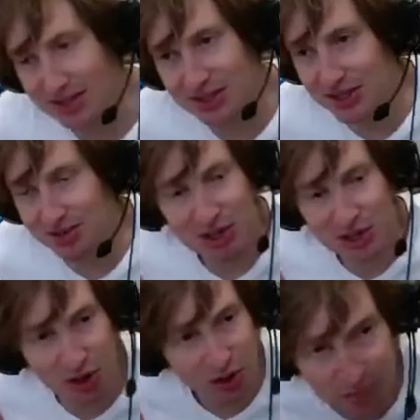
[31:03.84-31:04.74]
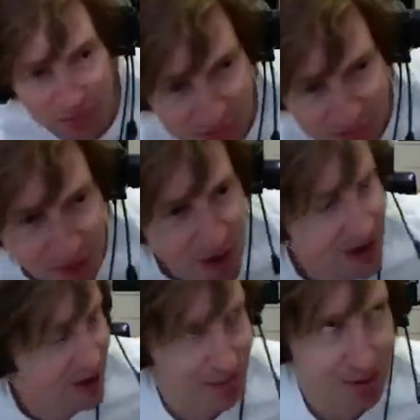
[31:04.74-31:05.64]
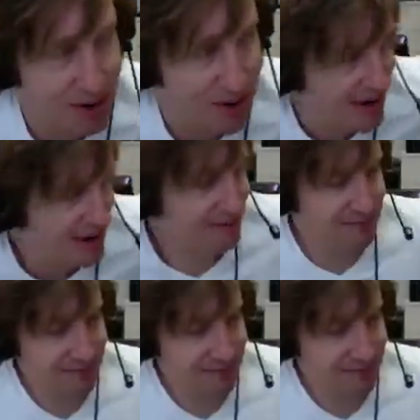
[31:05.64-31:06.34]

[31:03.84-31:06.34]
there's just something so funny about that.